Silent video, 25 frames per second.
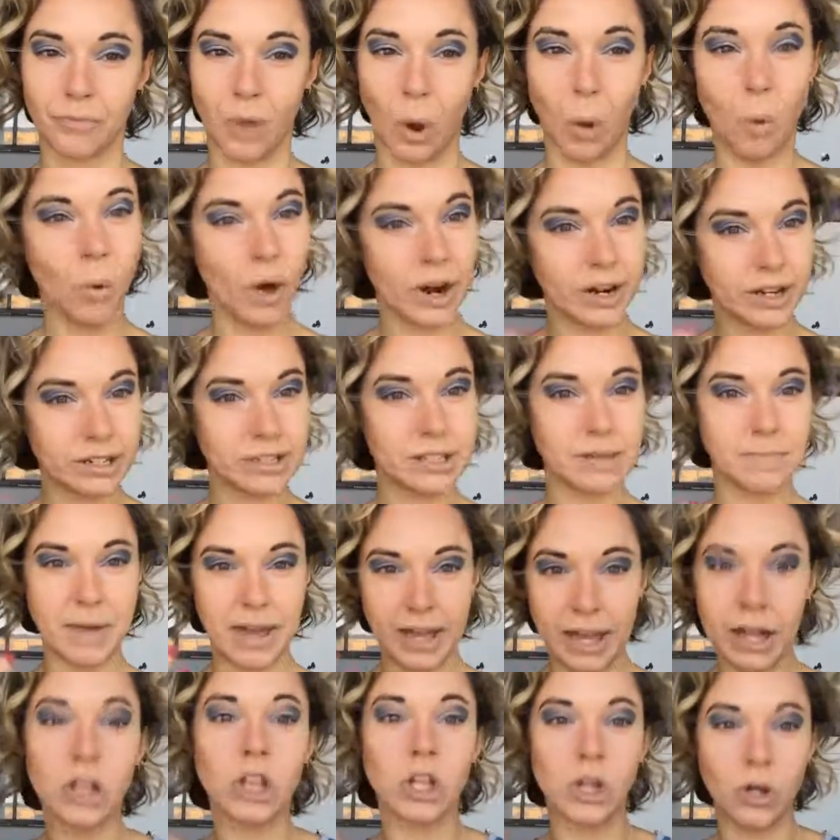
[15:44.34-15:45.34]
wanting to
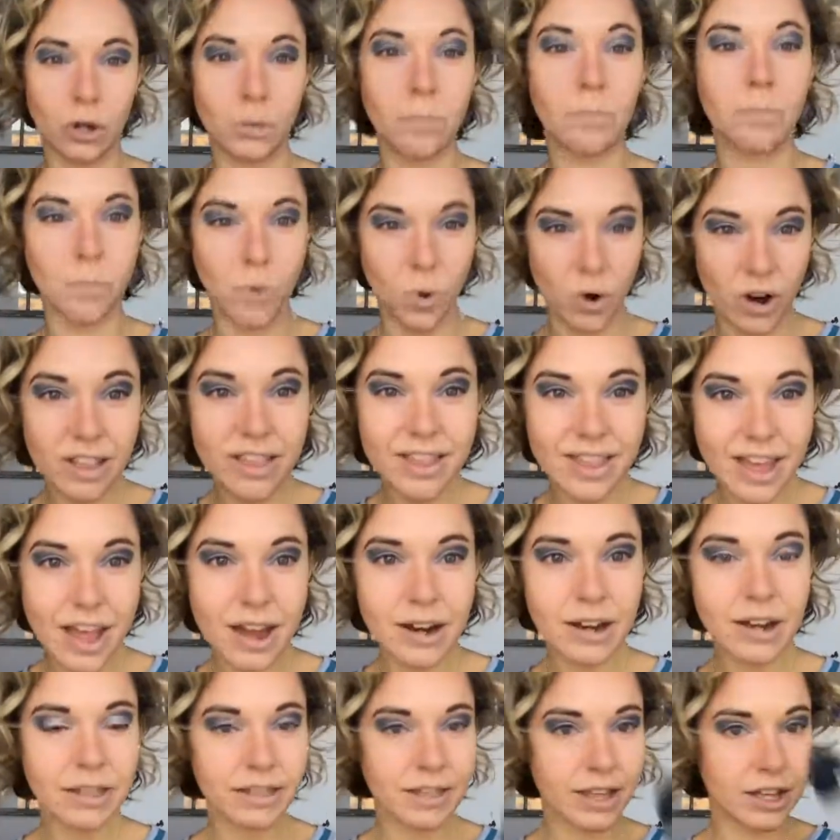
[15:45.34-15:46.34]
make it look more thin,
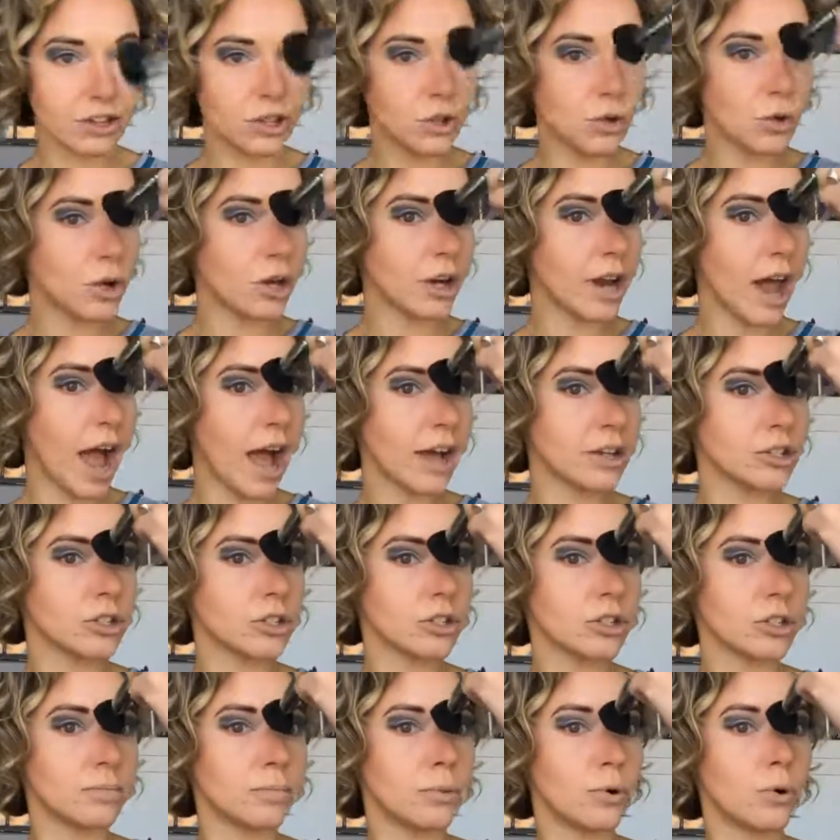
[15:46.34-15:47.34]
then you could
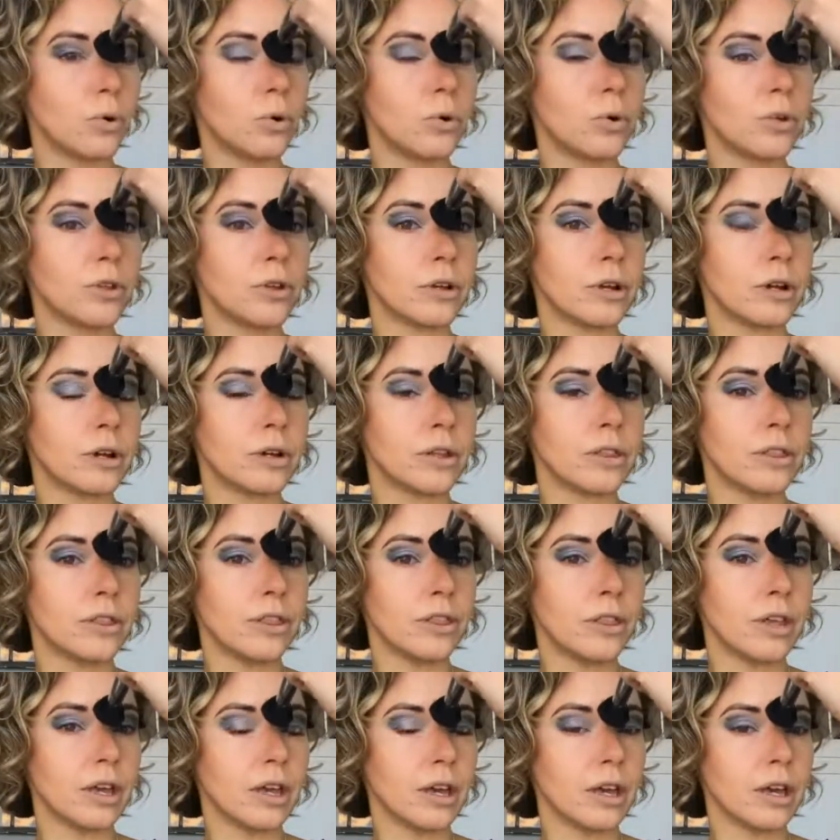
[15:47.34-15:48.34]
actually pull
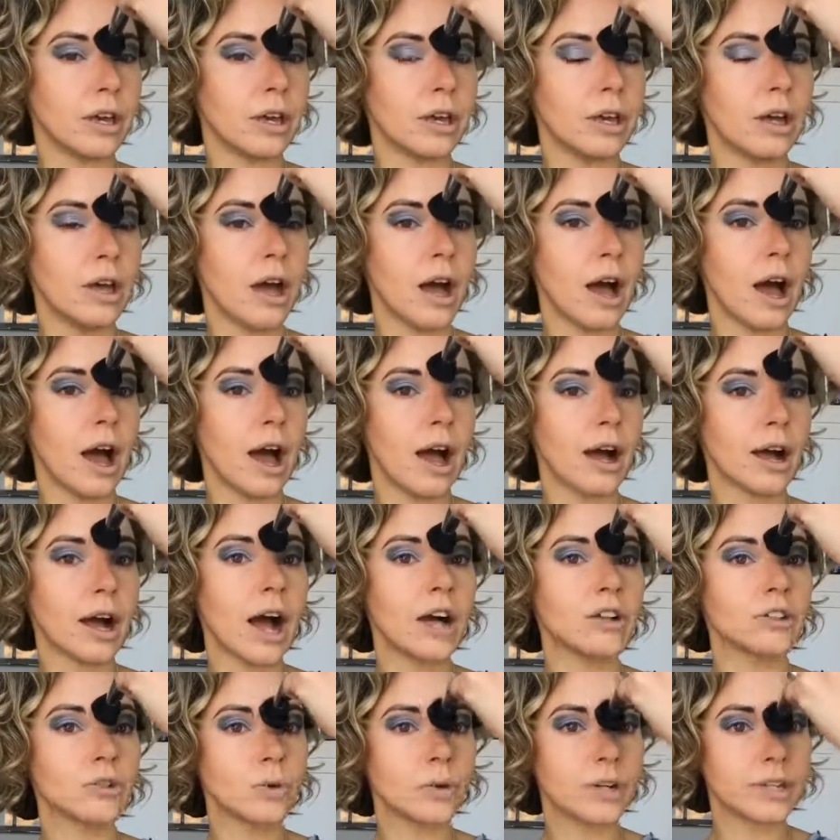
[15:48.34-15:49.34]
the
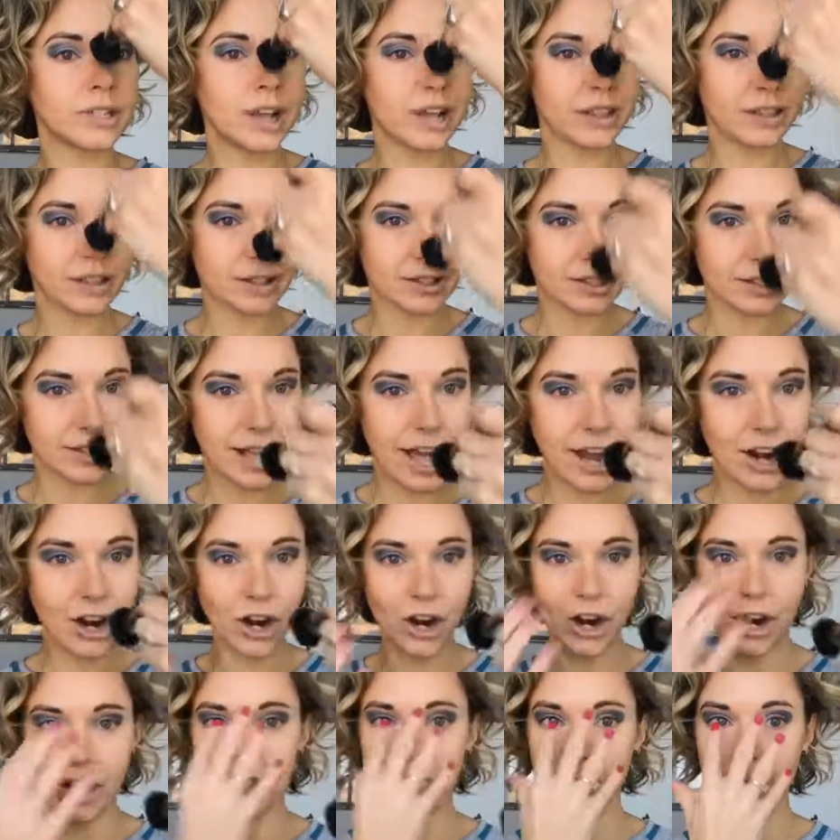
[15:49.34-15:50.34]
contouring down the
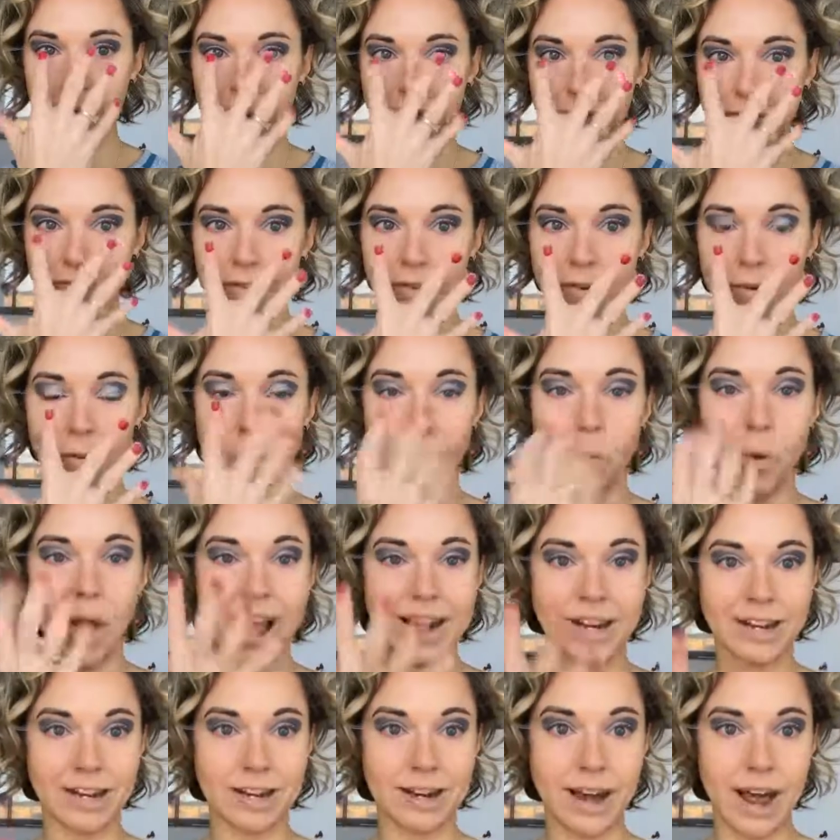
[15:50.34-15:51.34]
center and it would
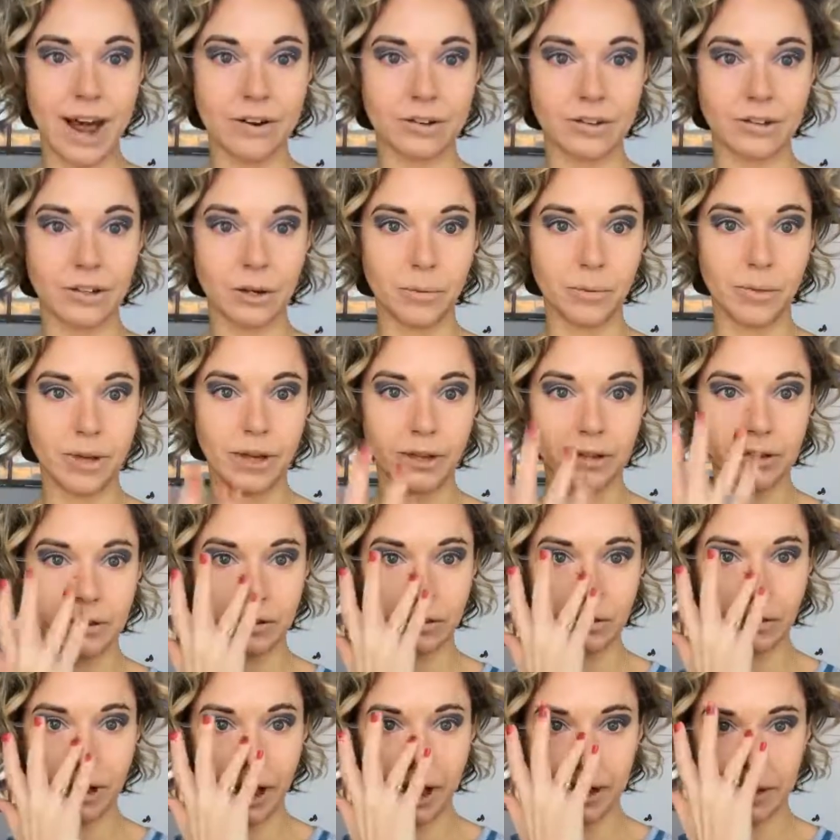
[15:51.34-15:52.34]
widen it out a little bit,
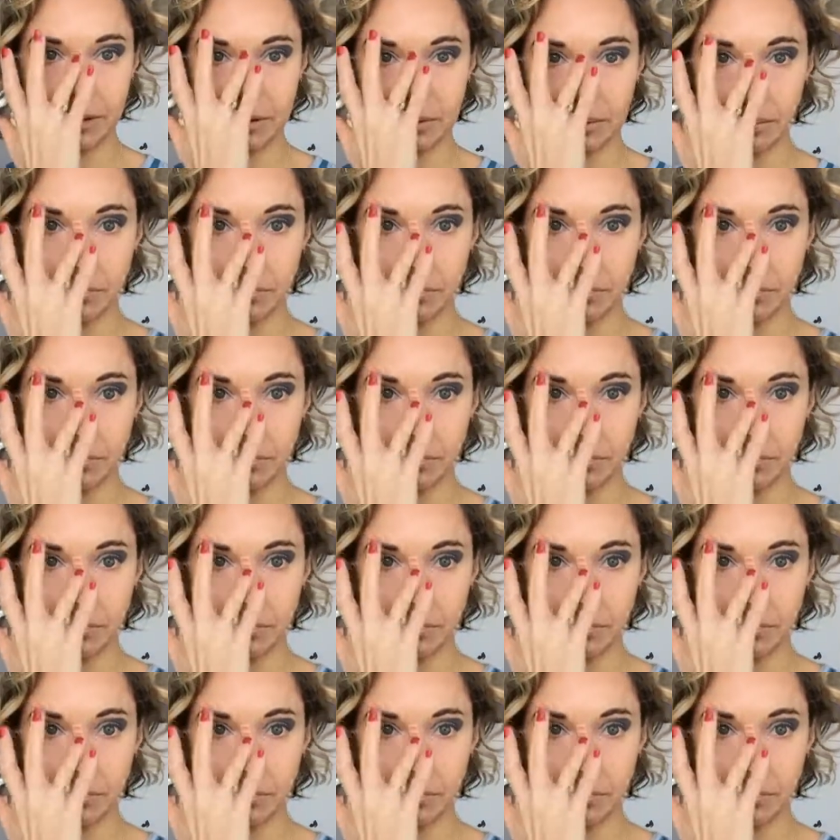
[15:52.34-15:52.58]
okay?